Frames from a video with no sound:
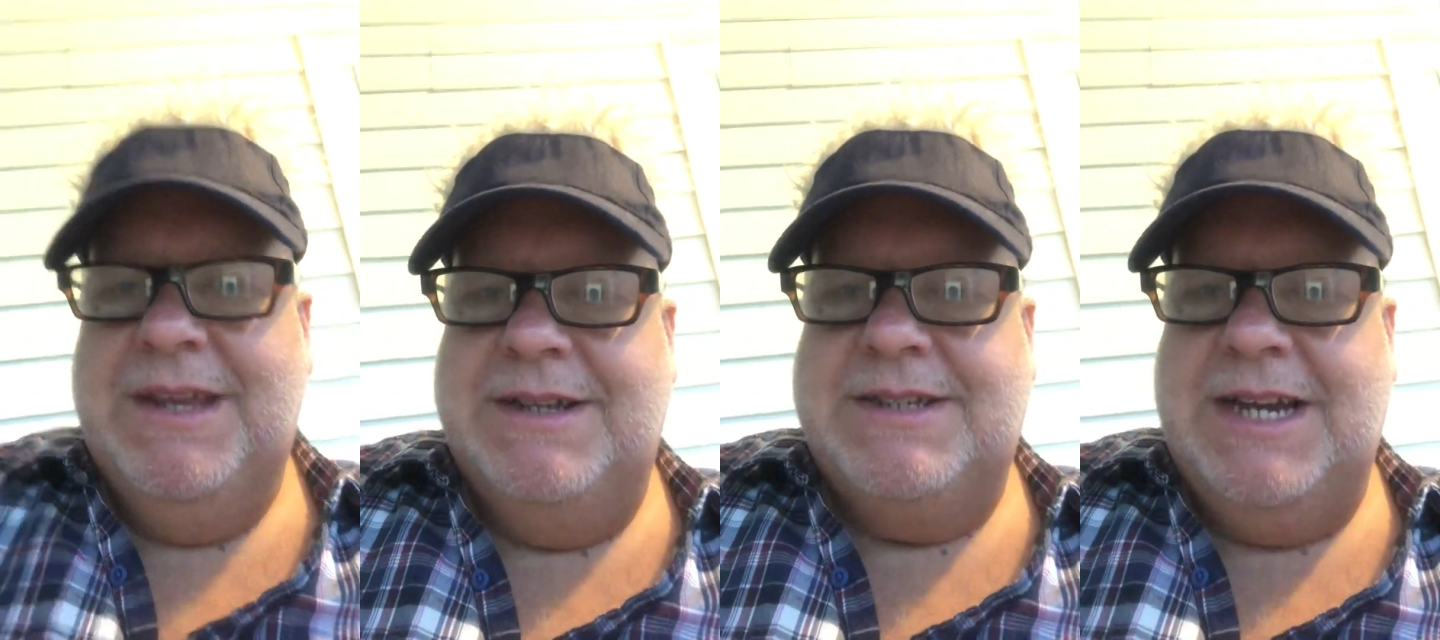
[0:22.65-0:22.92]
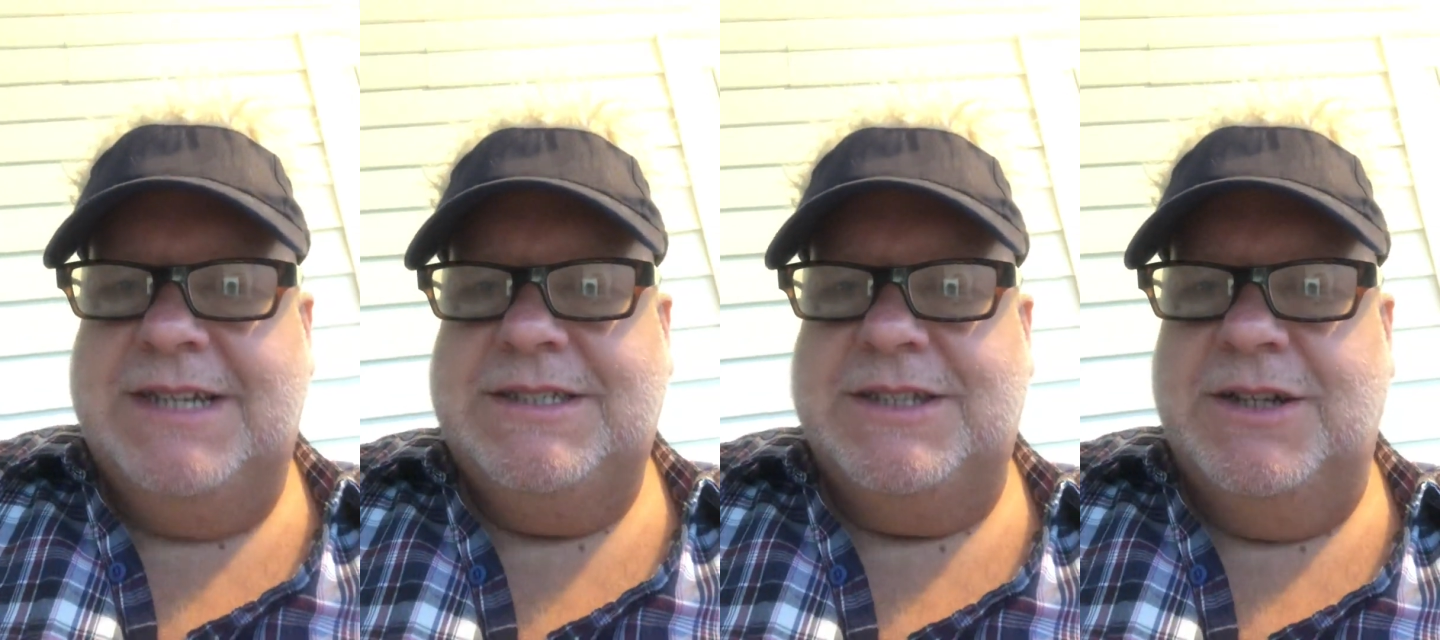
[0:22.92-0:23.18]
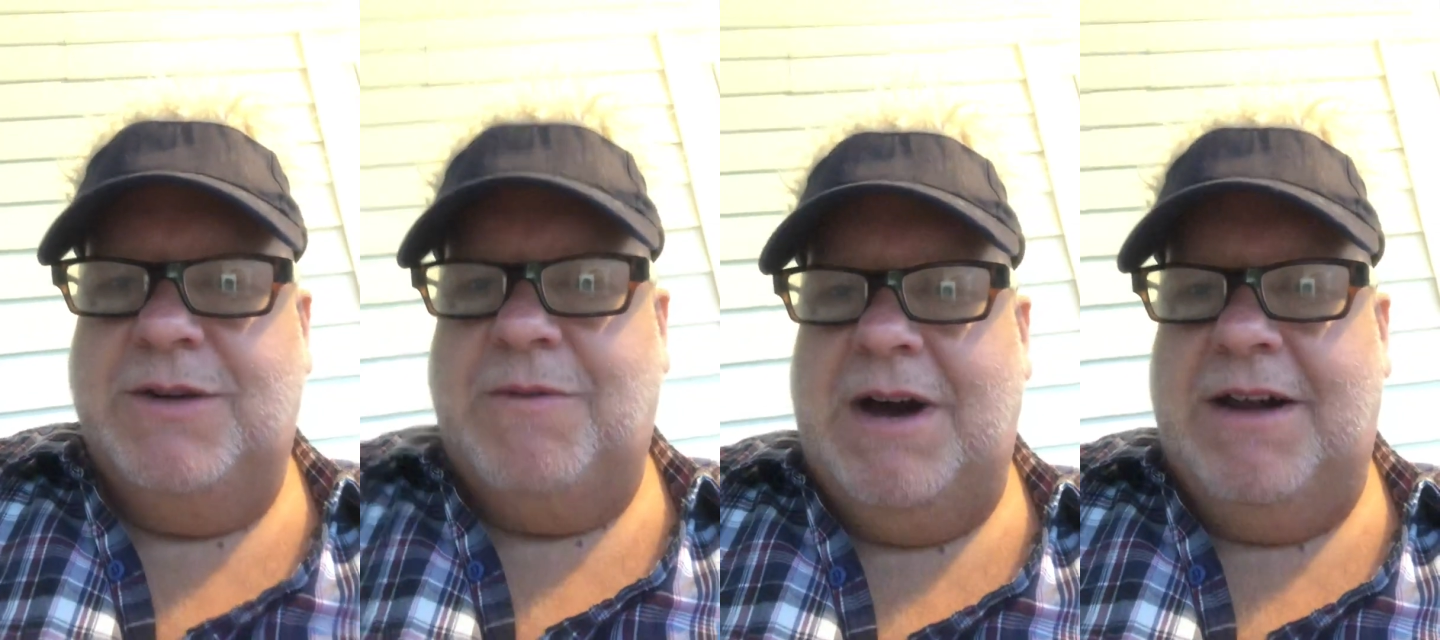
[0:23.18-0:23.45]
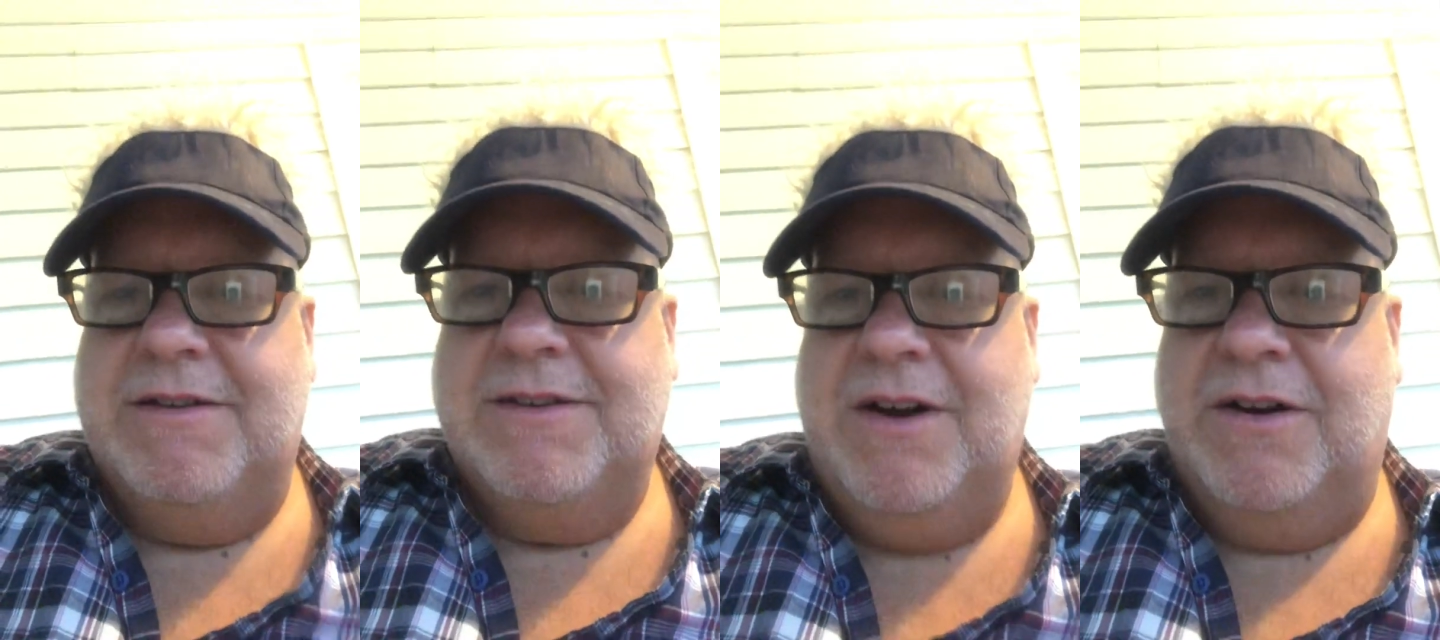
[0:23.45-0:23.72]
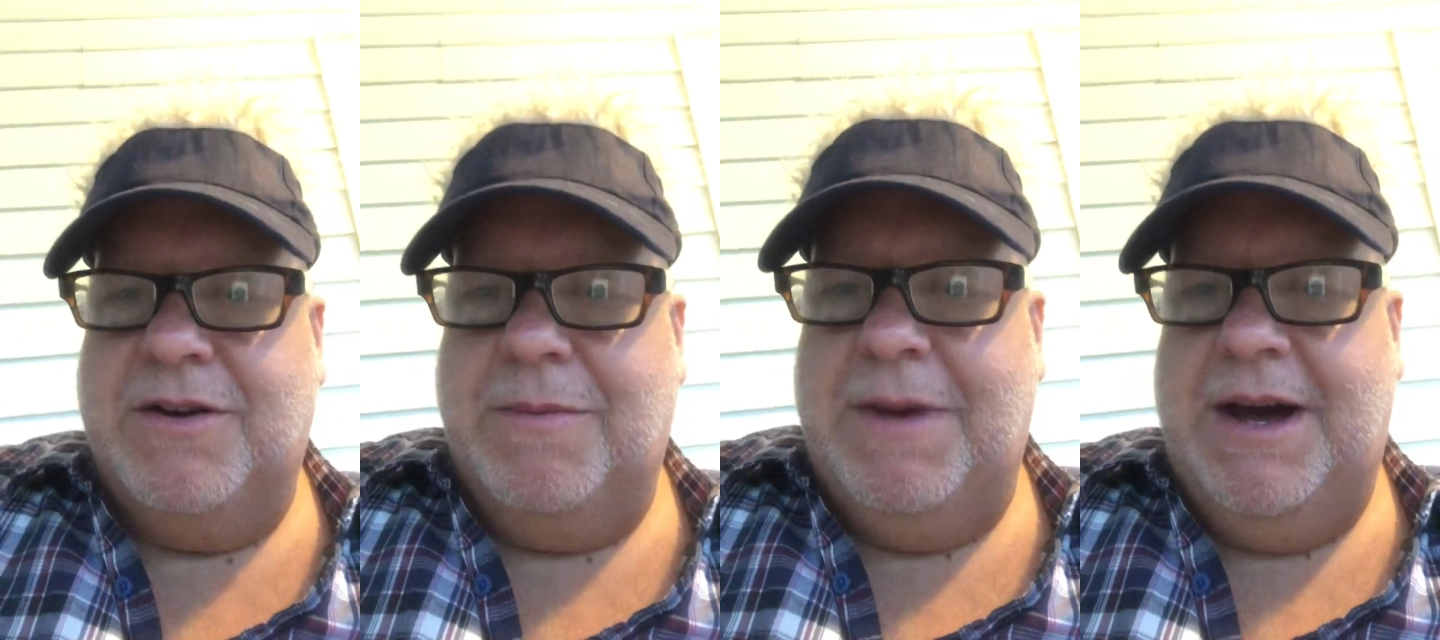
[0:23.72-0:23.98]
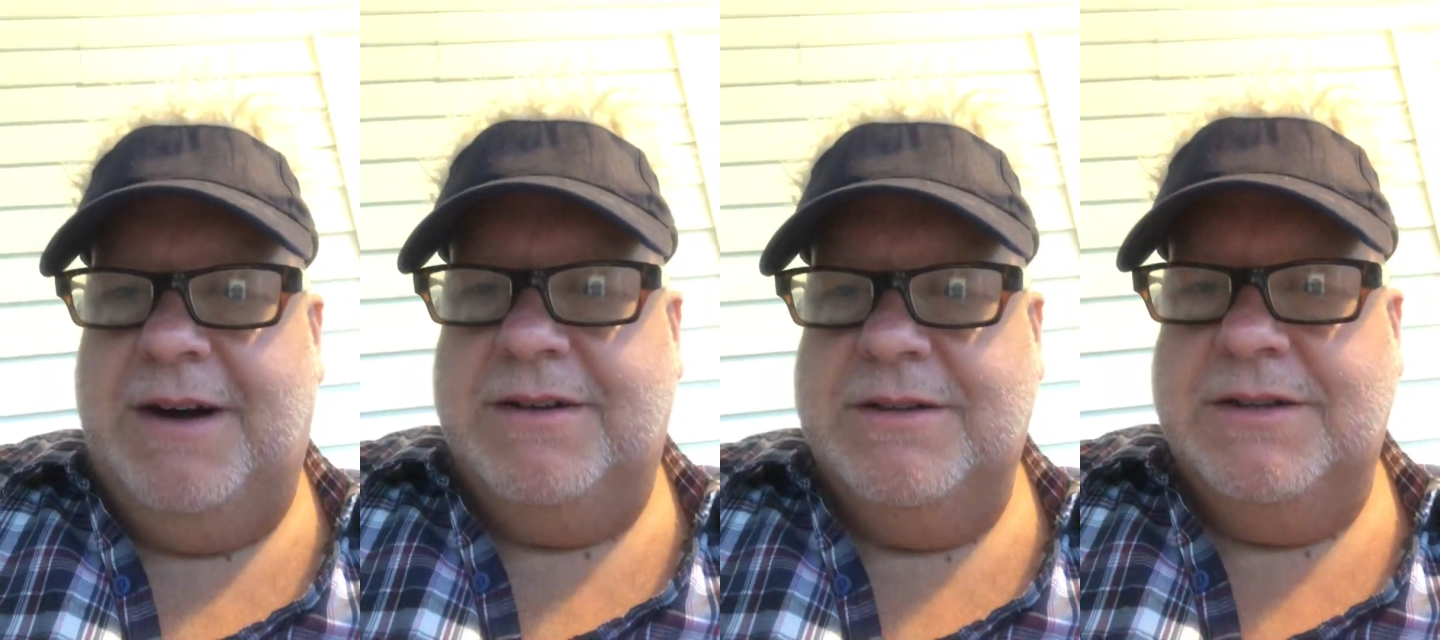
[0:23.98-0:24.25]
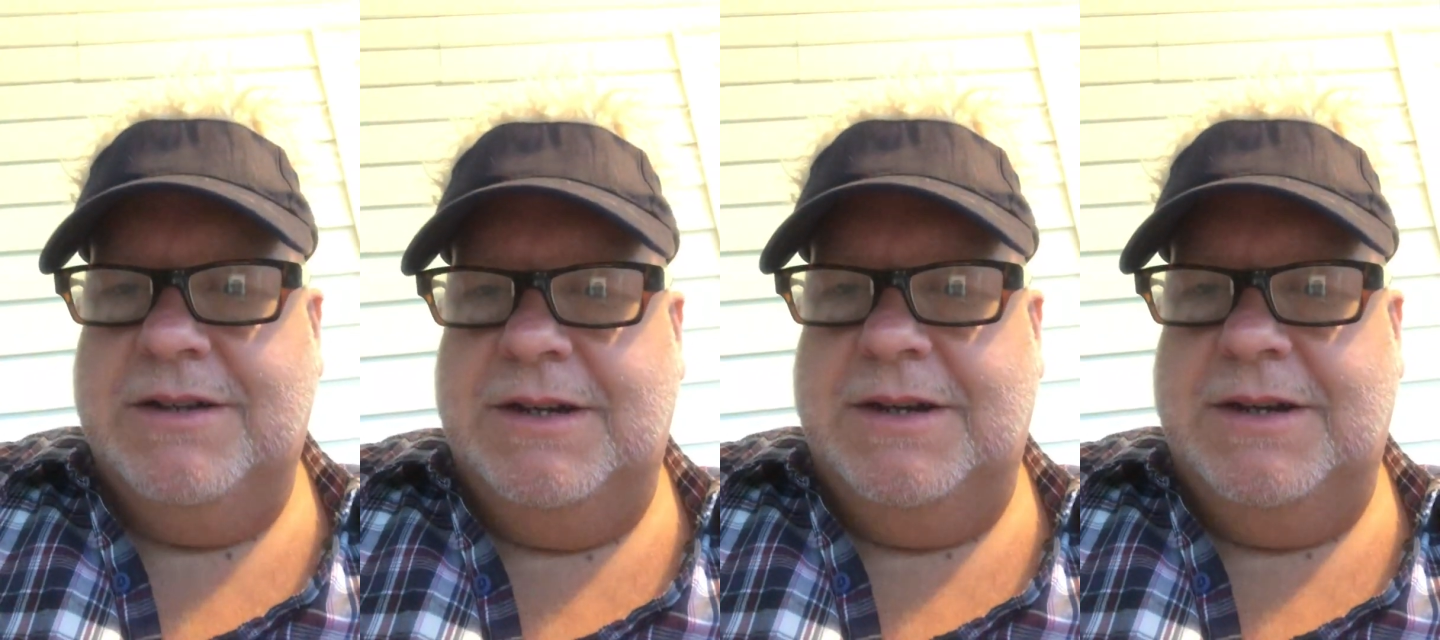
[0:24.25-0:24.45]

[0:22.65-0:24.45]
It takes a little while to talk about